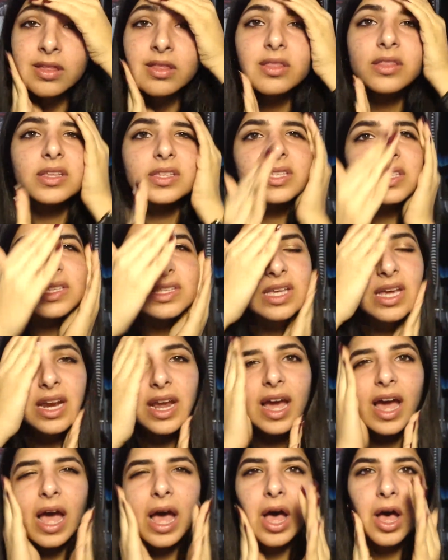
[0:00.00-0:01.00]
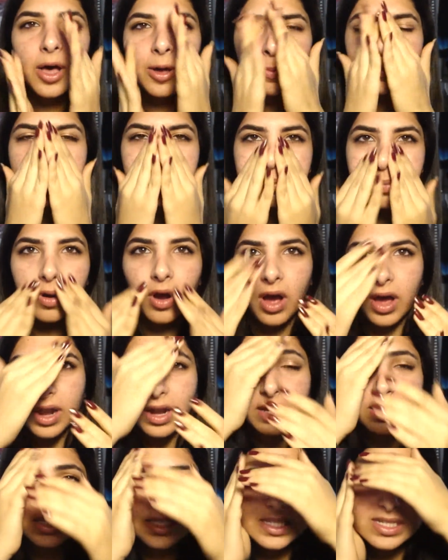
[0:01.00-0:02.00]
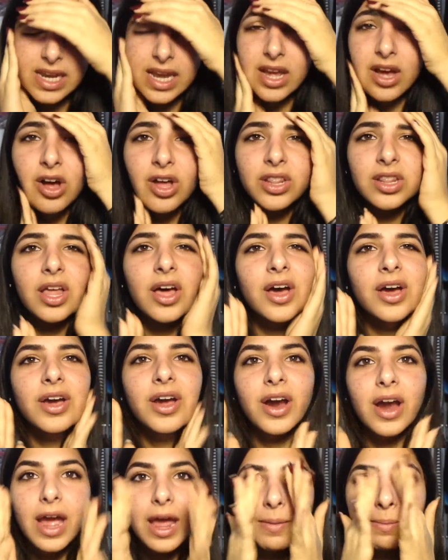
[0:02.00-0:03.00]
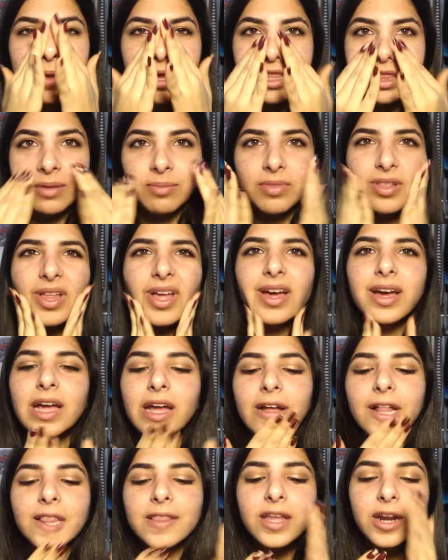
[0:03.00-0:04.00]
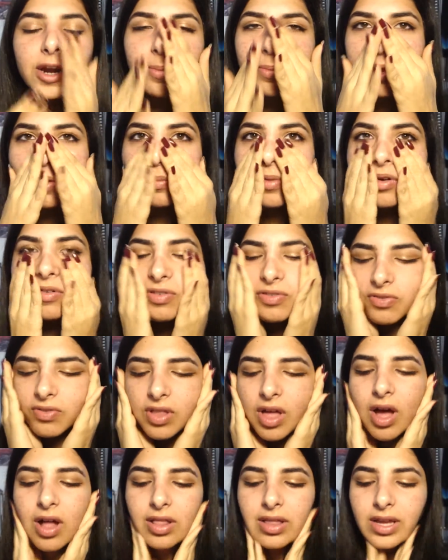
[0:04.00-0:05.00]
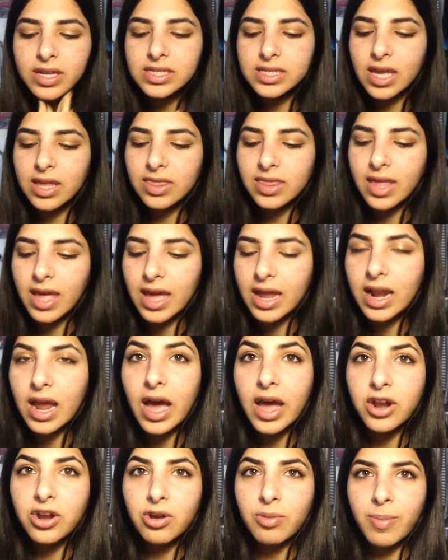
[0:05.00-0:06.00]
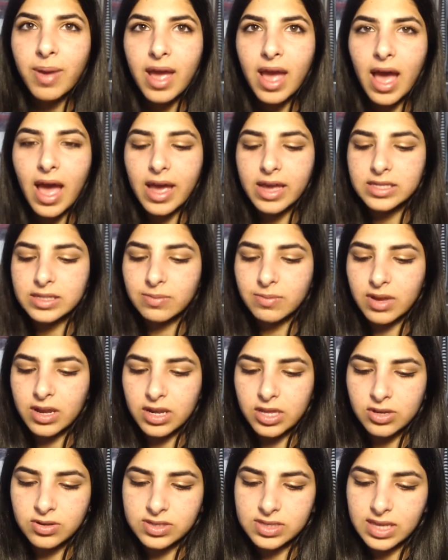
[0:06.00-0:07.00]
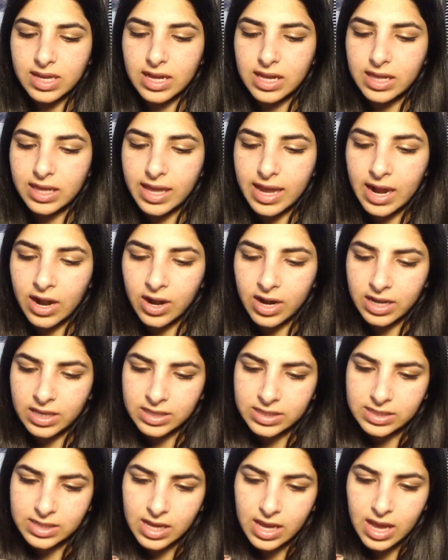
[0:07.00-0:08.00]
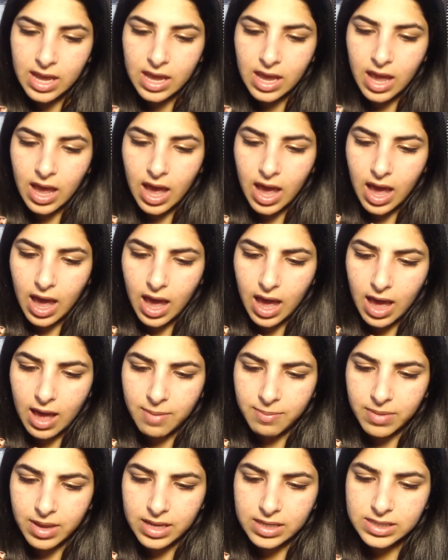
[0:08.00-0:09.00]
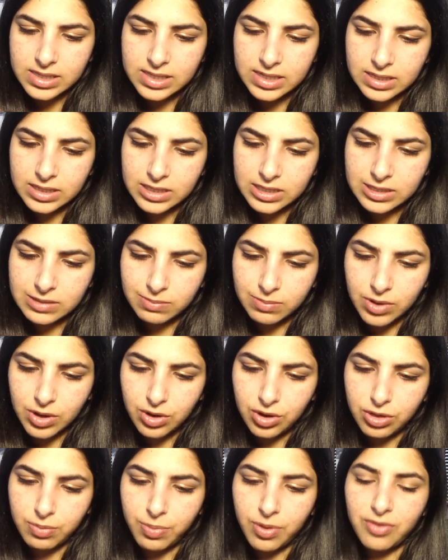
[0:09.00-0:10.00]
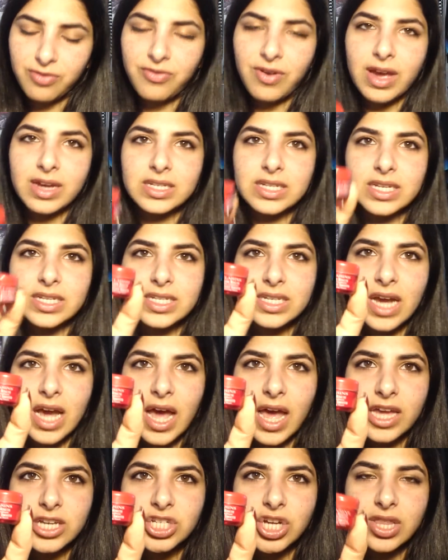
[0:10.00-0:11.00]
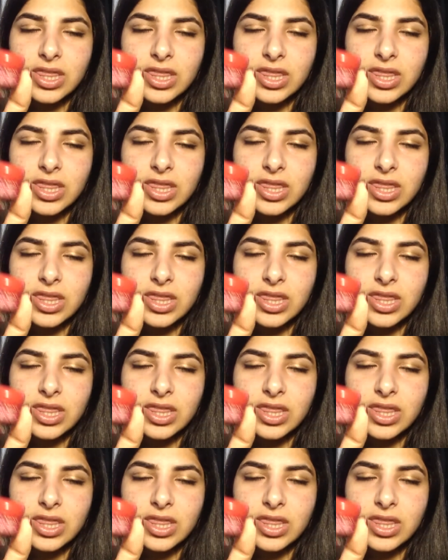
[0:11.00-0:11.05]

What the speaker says: This is going to help the products stay on longer and make them look a little bit more flawless. And then under my eyes, I'm going to use the Clarins Instant Smooth Perfecting Touch.